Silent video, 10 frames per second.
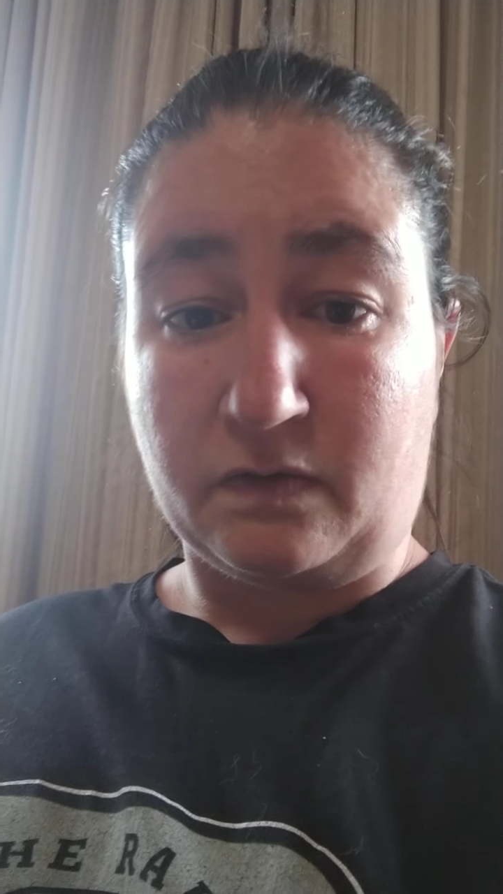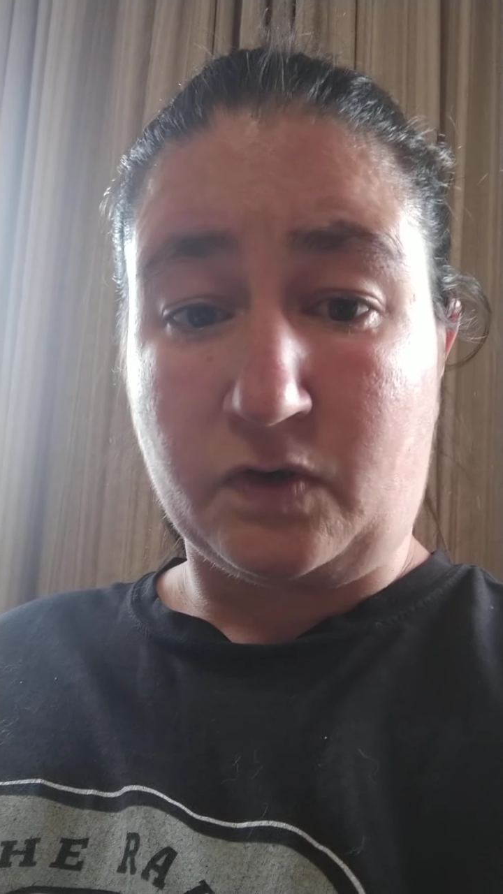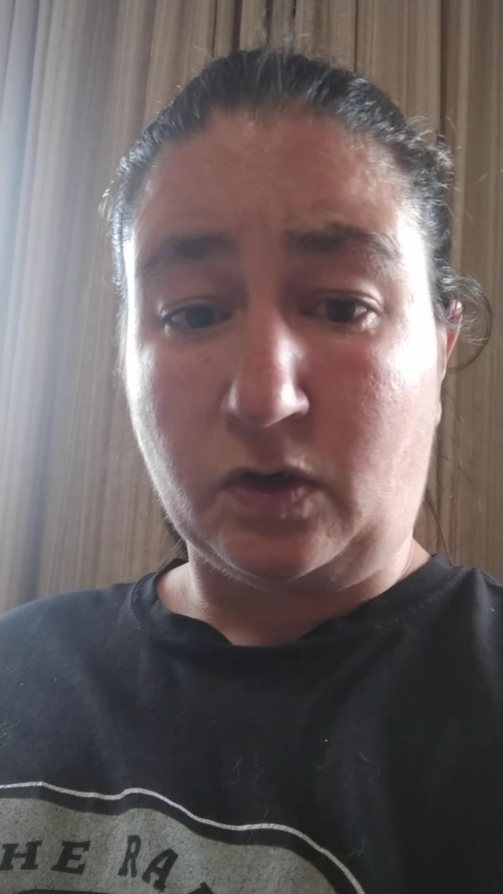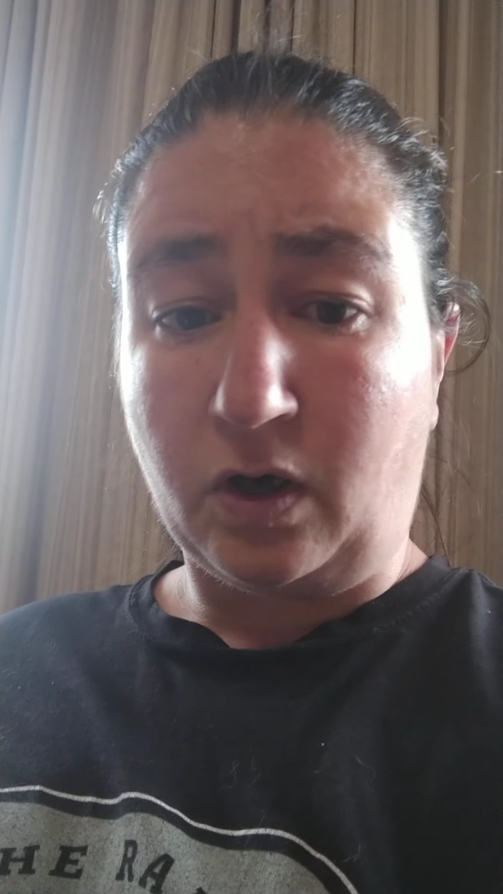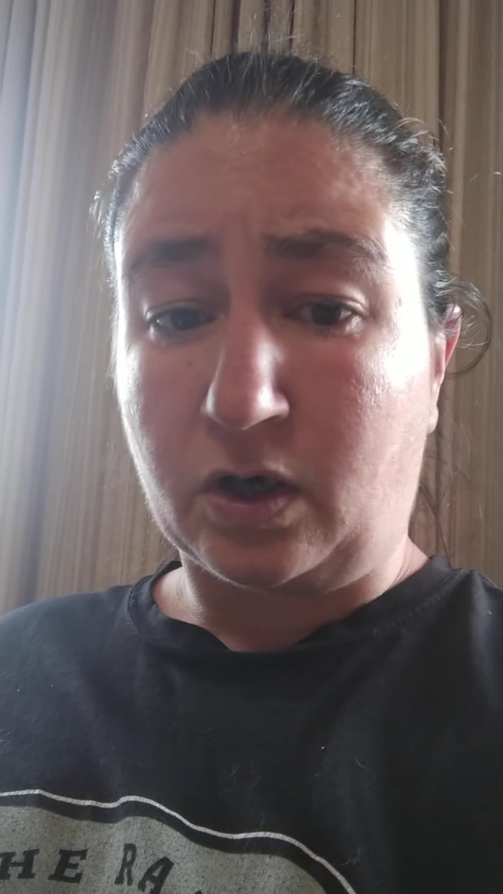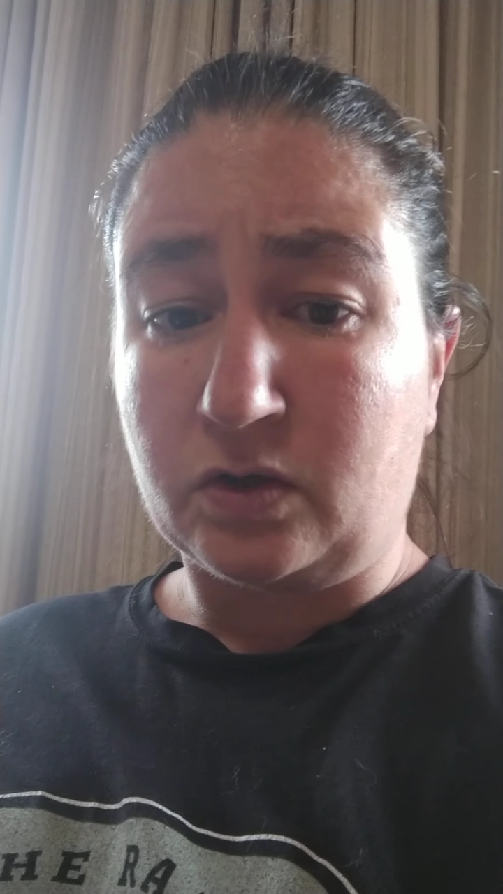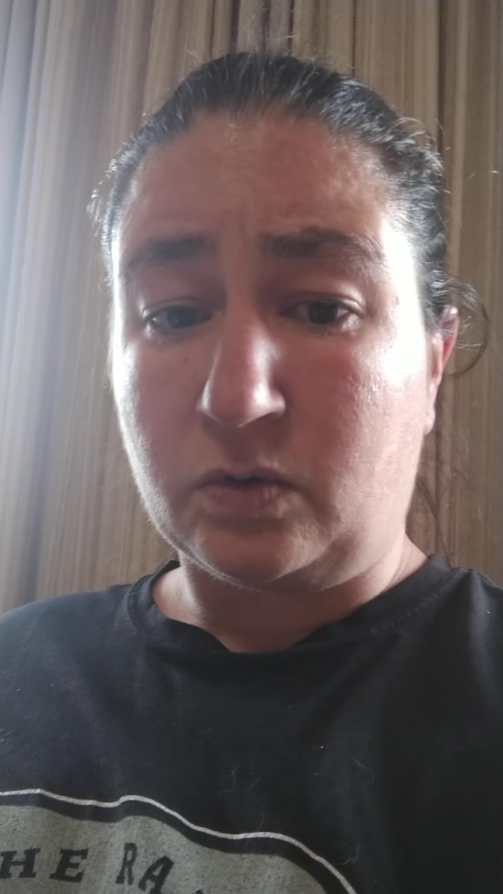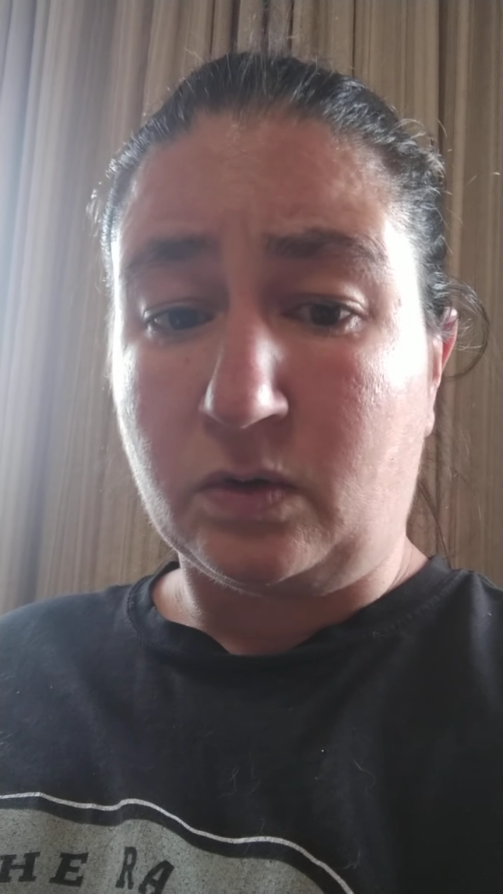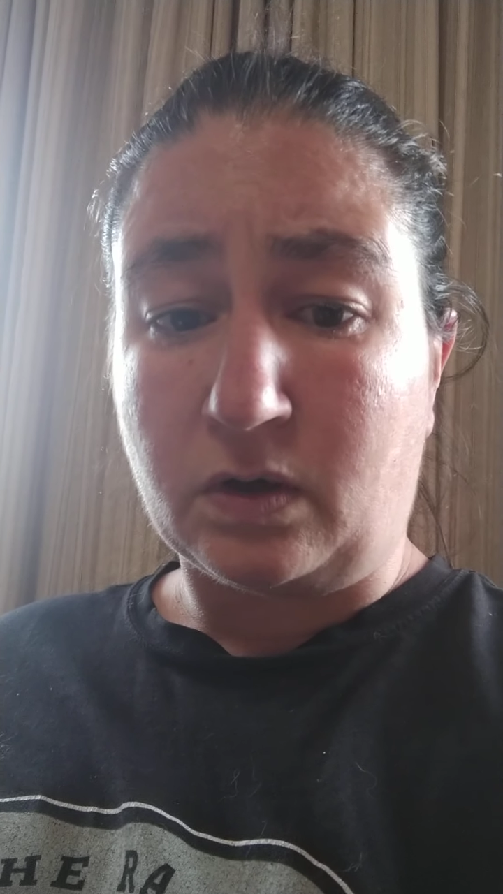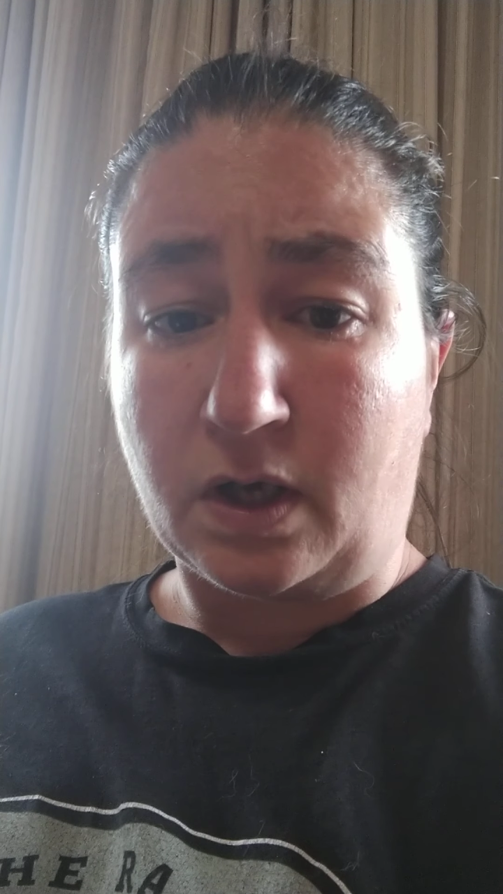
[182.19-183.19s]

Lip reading: If you're hardcore